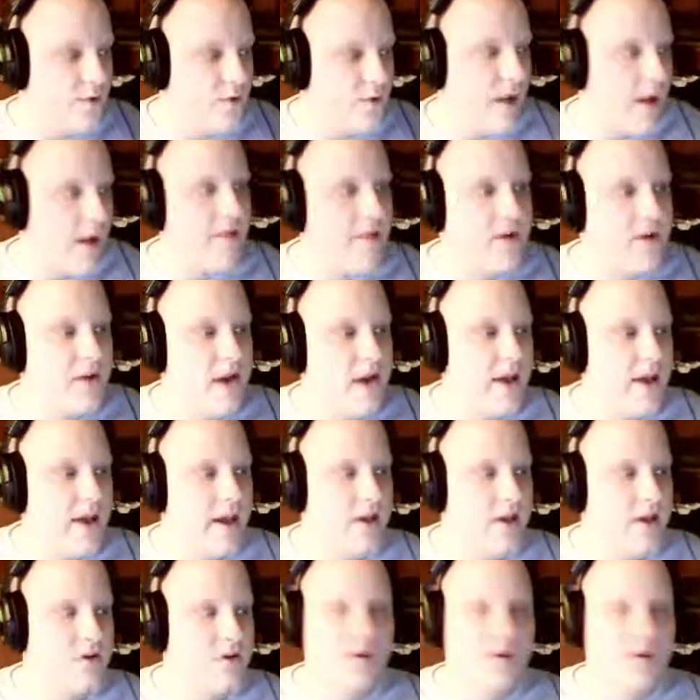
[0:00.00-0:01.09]
have
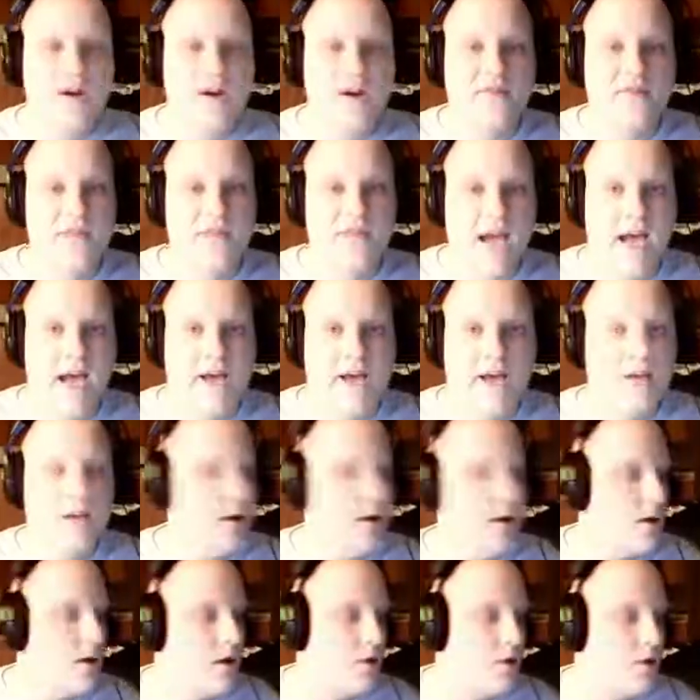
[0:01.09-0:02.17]
a good enough deck,
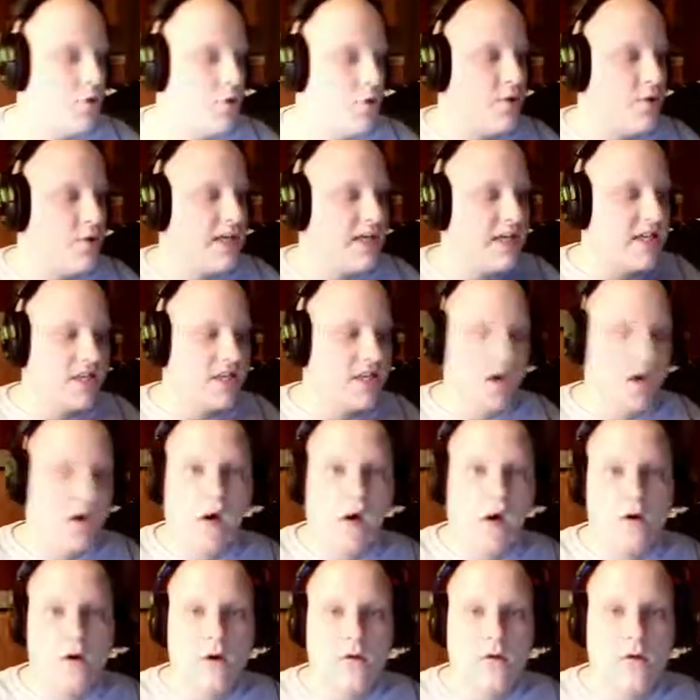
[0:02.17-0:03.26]
you could
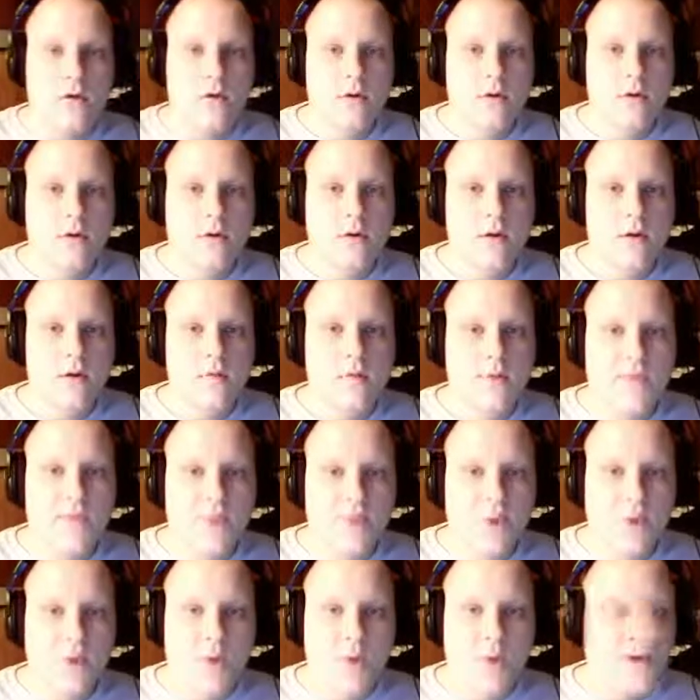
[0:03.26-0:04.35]
stall the
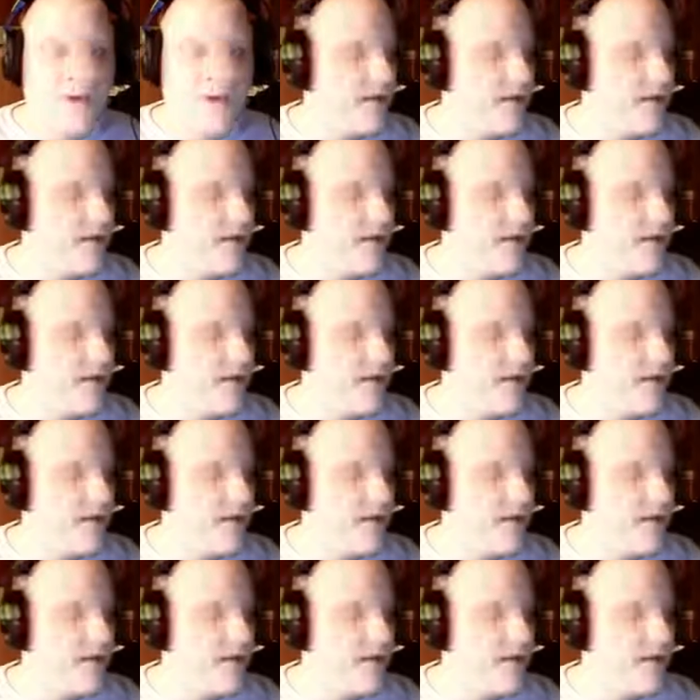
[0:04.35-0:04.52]
opponent